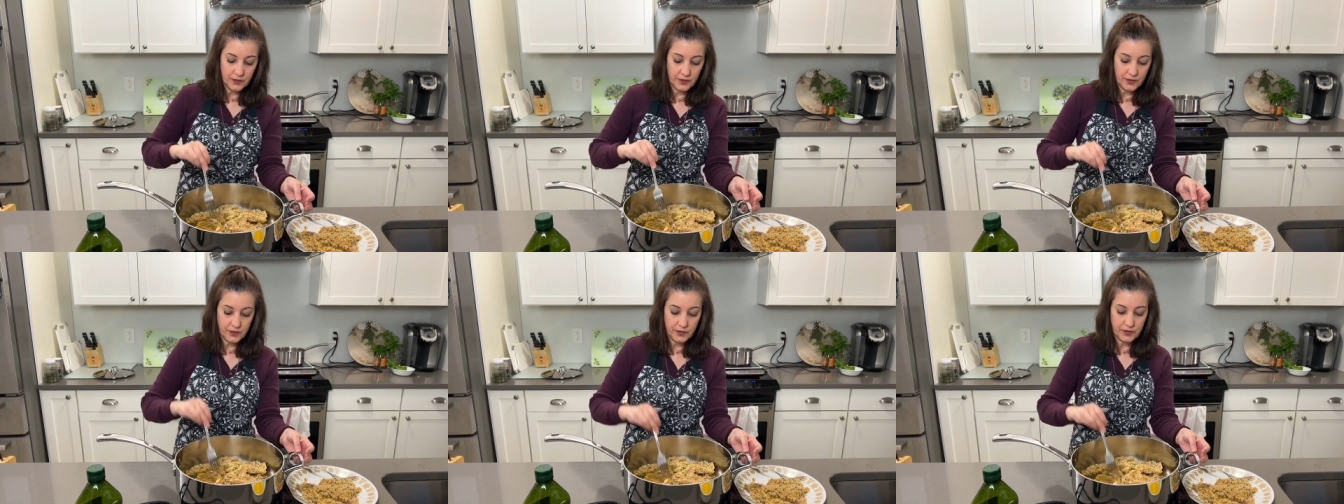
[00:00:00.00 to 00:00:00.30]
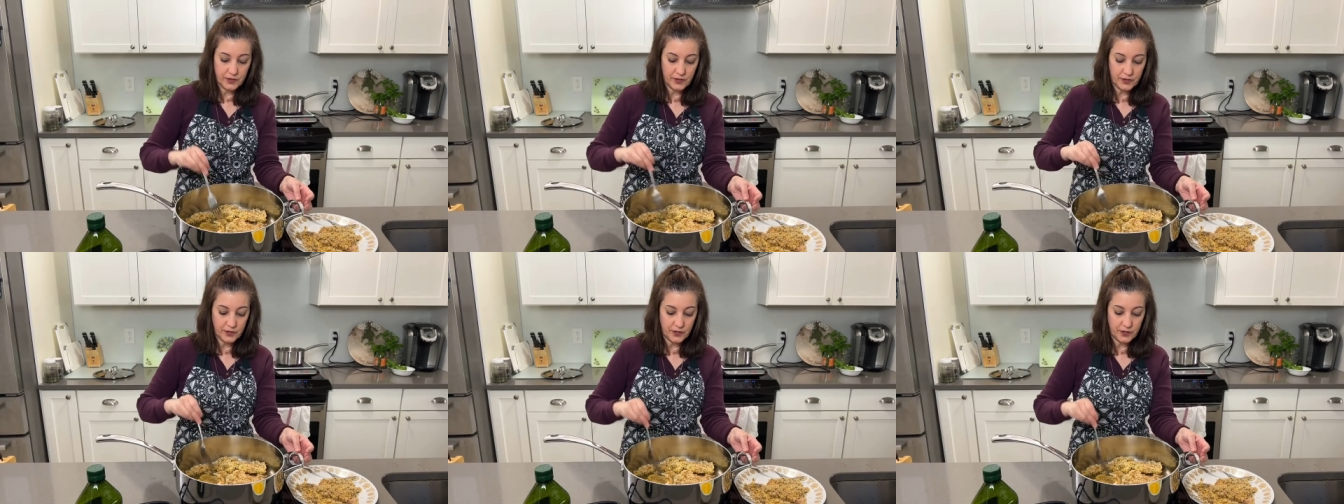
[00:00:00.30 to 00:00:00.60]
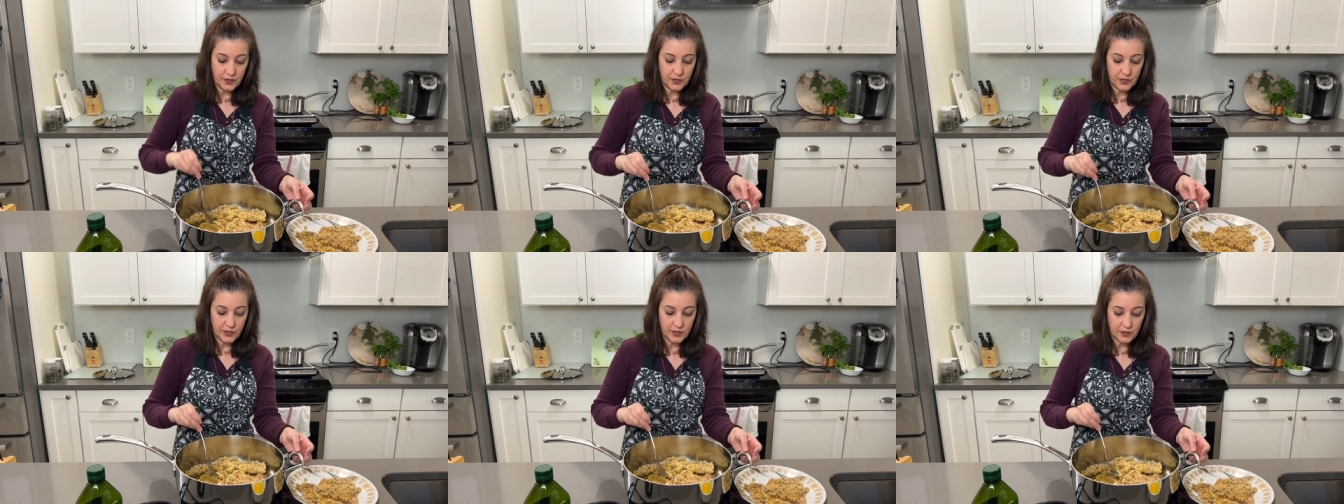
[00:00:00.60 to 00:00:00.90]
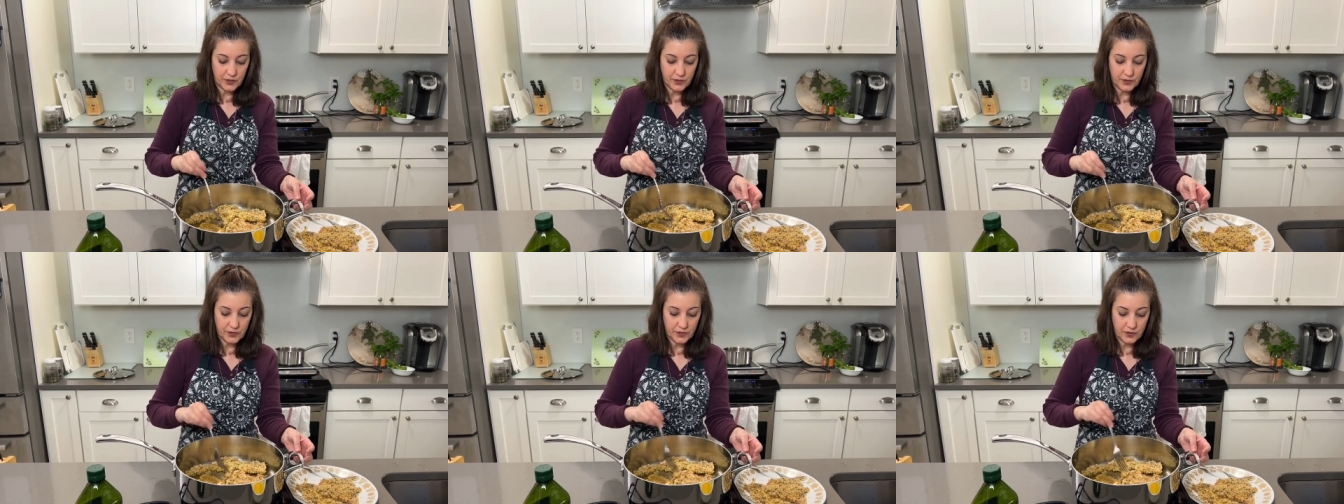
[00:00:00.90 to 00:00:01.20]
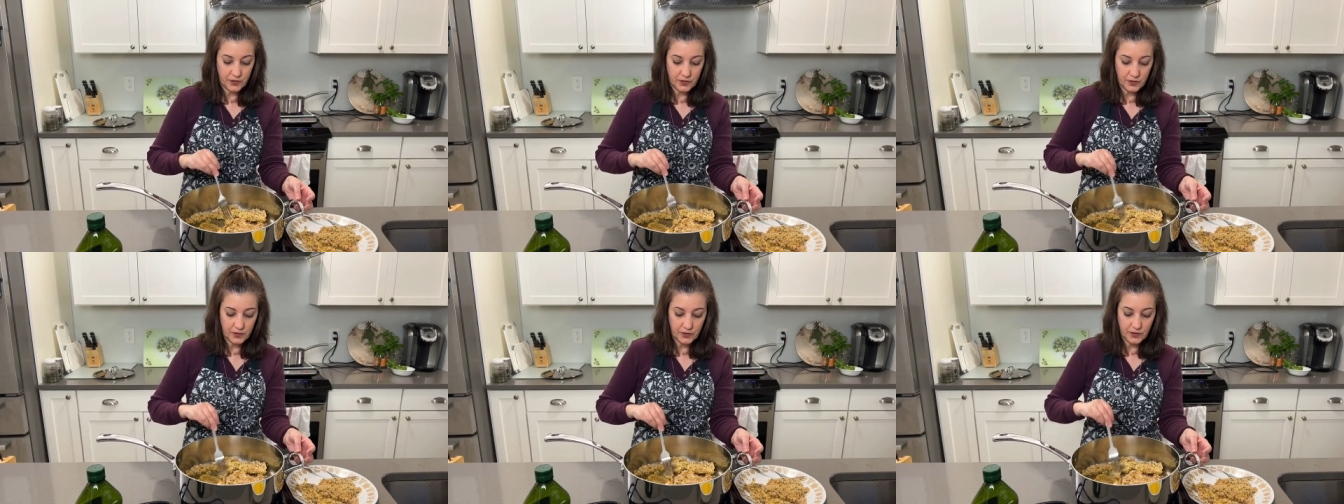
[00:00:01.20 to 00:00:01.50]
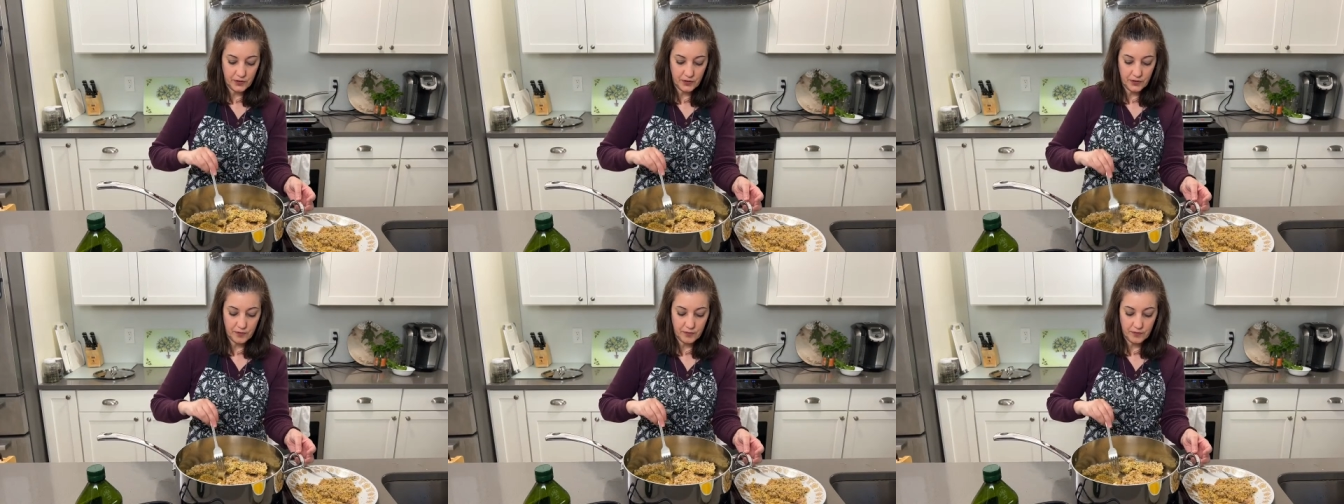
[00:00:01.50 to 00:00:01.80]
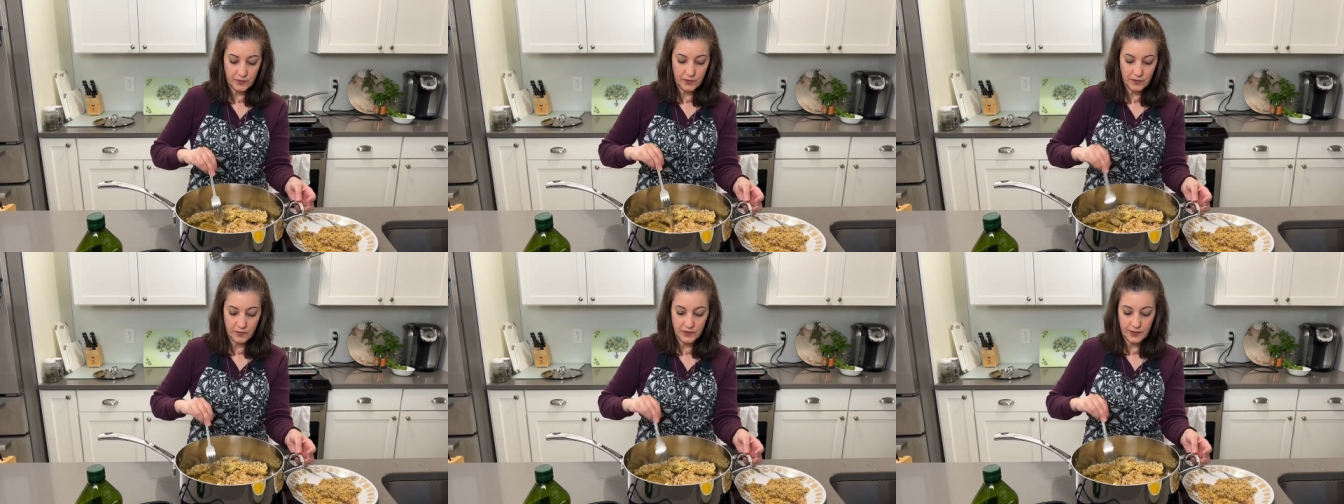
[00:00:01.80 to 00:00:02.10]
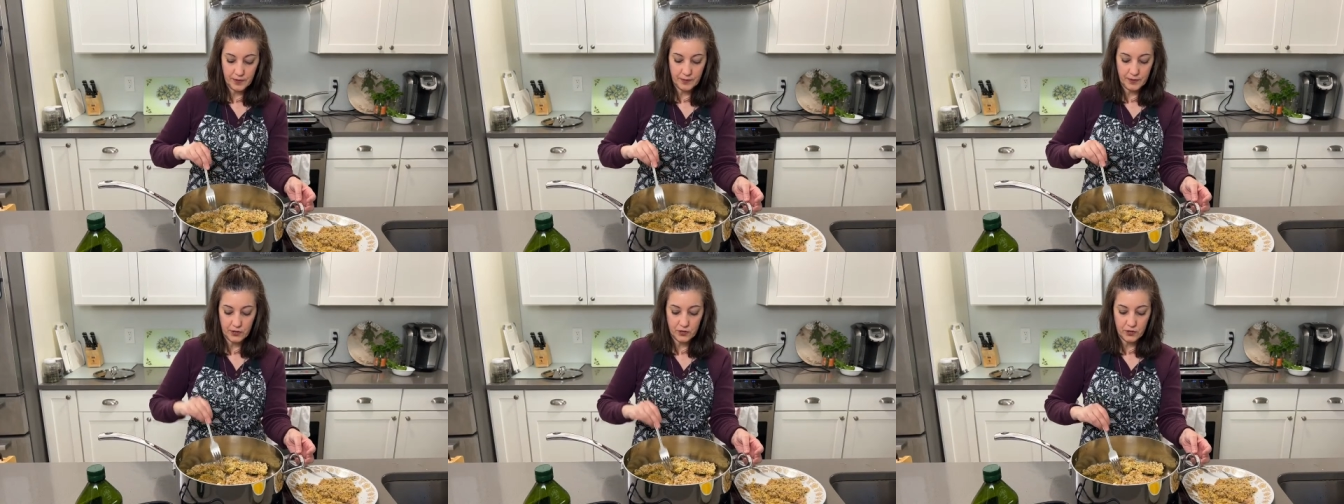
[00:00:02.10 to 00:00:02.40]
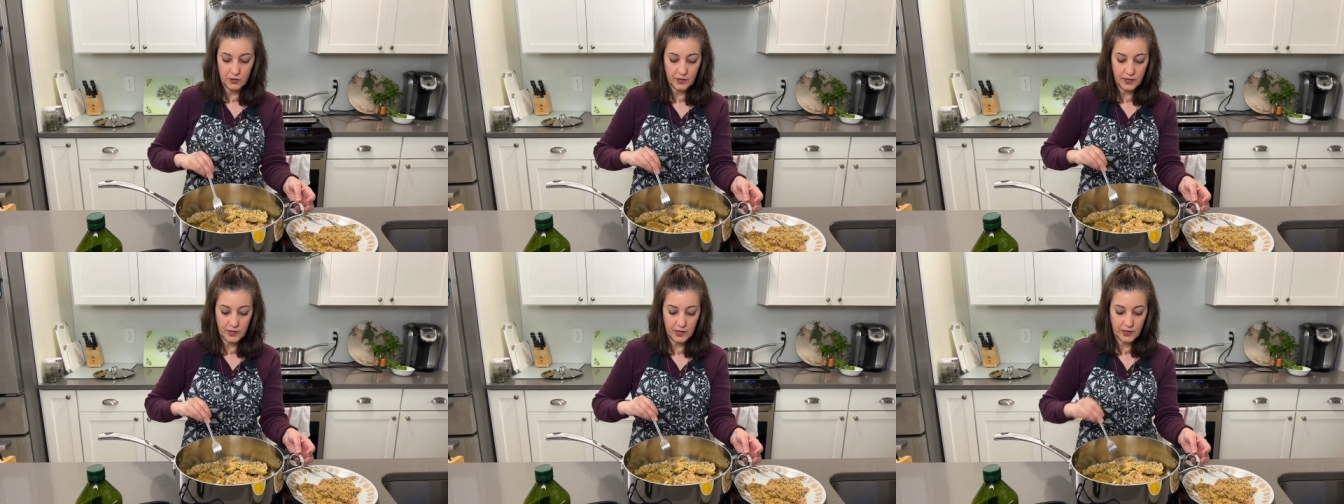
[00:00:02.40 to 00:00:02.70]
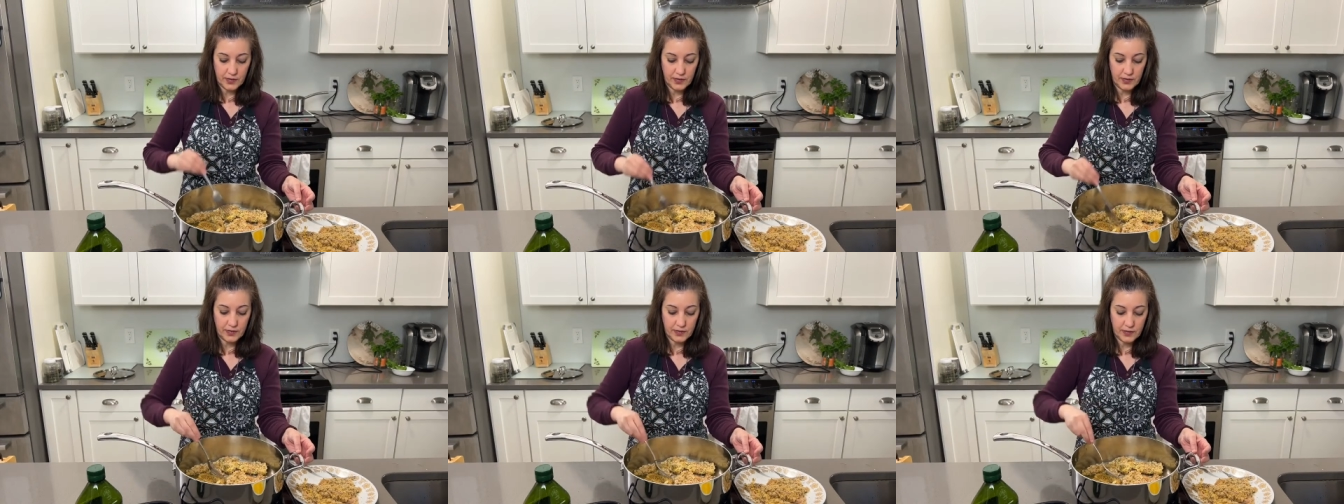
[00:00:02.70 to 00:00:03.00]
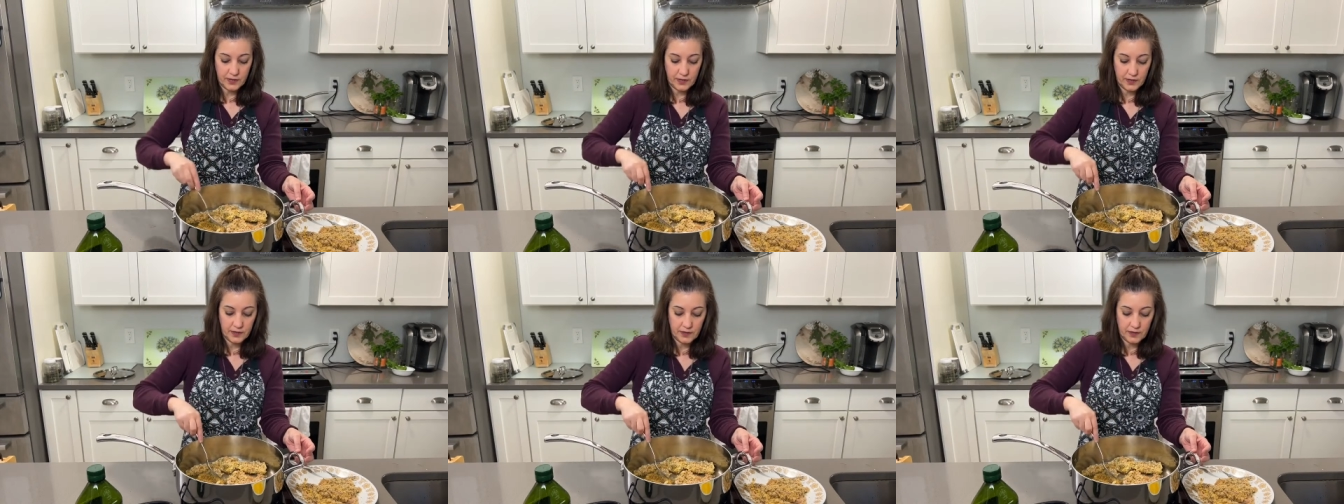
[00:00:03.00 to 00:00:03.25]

this is delicious. Make sure that gets,